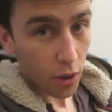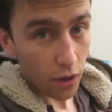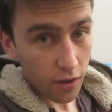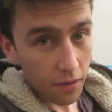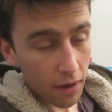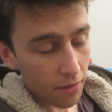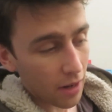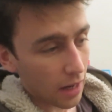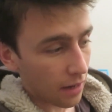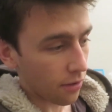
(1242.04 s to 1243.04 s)
productive
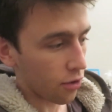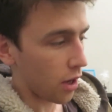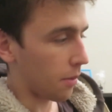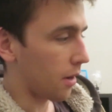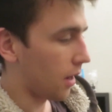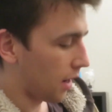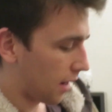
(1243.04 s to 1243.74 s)
evening, ladies and gentlemen.